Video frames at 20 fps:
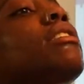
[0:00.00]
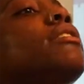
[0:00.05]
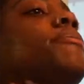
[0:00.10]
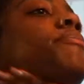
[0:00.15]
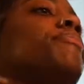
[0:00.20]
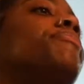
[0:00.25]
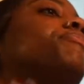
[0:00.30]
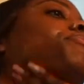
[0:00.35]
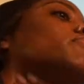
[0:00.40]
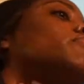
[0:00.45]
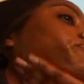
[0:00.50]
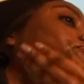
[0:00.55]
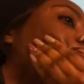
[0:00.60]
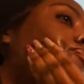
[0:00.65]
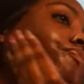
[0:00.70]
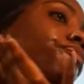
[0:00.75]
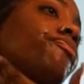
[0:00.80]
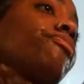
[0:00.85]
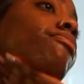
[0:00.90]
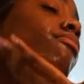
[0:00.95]
help
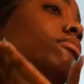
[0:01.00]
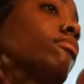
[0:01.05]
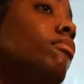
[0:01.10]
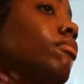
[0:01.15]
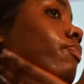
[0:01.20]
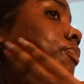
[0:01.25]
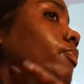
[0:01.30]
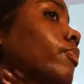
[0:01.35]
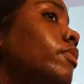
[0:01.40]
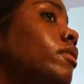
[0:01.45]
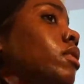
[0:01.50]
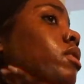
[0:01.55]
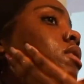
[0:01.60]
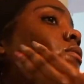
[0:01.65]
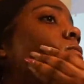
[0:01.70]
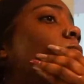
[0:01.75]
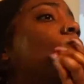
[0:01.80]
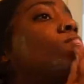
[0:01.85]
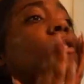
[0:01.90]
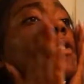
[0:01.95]
clean it, make
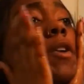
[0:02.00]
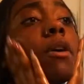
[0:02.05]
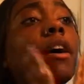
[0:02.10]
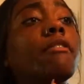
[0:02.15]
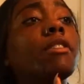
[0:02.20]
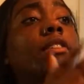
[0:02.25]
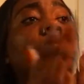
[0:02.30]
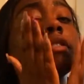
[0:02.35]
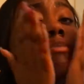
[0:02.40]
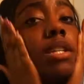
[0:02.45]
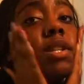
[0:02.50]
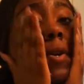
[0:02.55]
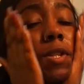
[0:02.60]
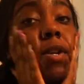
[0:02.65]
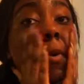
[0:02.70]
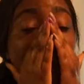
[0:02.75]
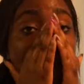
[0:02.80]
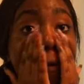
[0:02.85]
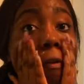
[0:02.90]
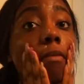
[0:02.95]
it feel nice
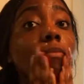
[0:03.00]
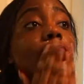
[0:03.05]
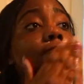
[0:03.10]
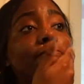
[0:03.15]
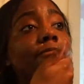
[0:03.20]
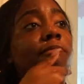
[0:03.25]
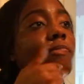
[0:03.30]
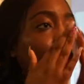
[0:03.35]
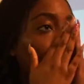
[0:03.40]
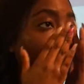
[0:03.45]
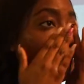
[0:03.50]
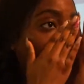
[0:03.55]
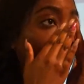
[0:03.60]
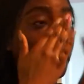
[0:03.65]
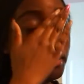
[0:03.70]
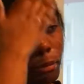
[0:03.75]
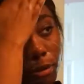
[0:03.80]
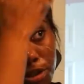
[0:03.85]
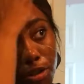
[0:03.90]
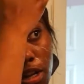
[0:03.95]
and new like a
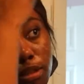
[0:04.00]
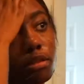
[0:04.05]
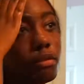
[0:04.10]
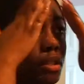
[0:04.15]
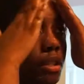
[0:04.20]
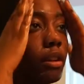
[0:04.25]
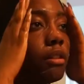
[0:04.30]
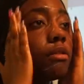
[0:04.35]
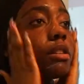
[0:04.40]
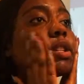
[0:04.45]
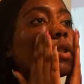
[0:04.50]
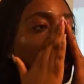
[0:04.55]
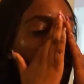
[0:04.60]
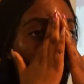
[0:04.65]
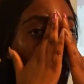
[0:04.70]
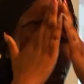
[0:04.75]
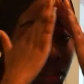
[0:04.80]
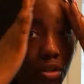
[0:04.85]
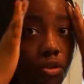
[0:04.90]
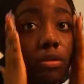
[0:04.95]
baby's
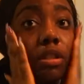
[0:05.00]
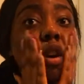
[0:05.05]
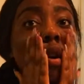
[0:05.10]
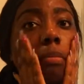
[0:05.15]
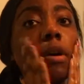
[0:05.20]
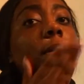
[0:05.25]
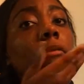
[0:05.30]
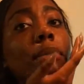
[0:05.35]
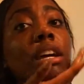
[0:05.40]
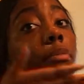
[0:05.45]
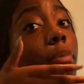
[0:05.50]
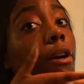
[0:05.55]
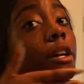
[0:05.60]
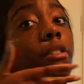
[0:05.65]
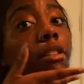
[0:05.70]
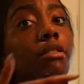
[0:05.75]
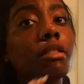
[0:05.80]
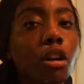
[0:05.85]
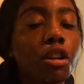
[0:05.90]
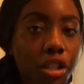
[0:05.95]
bottom.
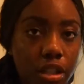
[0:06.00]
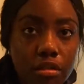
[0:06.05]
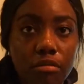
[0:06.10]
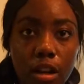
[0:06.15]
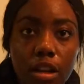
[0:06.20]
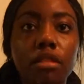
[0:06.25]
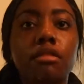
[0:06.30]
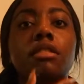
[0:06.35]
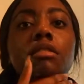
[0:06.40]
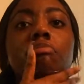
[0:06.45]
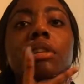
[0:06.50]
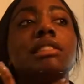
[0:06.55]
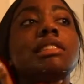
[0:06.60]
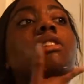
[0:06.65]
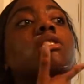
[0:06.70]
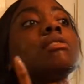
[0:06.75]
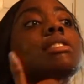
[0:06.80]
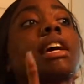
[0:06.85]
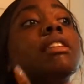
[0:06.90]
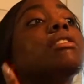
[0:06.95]
So for me,
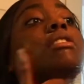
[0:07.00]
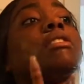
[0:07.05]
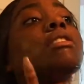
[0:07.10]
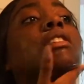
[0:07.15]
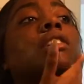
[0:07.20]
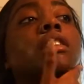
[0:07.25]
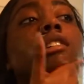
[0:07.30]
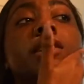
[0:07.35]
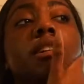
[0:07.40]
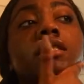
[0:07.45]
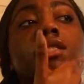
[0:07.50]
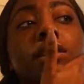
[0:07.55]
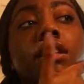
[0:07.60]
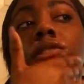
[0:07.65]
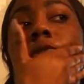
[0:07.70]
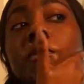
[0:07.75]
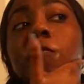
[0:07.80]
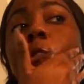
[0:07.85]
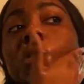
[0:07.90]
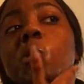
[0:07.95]
I've
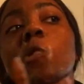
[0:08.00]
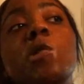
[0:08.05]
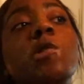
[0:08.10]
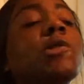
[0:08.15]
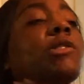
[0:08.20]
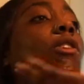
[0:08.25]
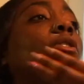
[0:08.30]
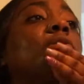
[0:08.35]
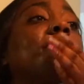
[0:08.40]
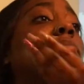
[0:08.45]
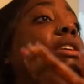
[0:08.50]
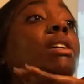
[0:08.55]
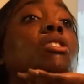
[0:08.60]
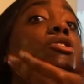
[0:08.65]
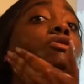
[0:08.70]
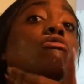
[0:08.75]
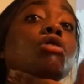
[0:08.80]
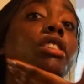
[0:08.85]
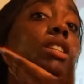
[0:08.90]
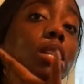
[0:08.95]
been
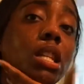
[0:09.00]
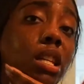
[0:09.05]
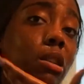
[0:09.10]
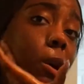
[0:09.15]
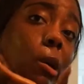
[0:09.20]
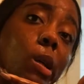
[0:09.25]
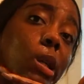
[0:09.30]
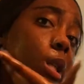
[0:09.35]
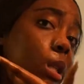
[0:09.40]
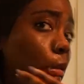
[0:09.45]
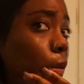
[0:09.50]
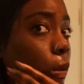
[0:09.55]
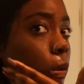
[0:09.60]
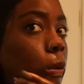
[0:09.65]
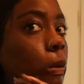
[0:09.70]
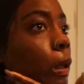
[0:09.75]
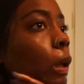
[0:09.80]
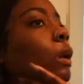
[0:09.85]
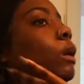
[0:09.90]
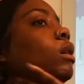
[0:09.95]
experimenting
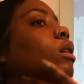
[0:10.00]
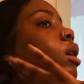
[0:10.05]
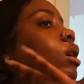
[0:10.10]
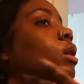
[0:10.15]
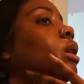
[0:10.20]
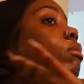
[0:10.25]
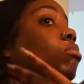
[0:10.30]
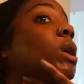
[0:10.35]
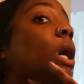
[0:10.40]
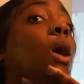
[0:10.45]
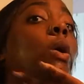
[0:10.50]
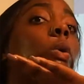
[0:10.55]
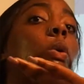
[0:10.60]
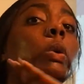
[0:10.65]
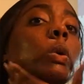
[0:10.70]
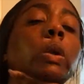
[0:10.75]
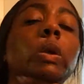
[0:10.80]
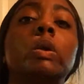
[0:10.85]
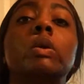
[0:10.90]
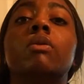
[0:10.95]
with different
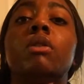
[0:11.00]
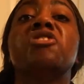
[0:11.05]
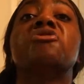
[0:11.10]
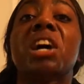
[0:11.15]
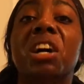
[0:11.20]
kinds.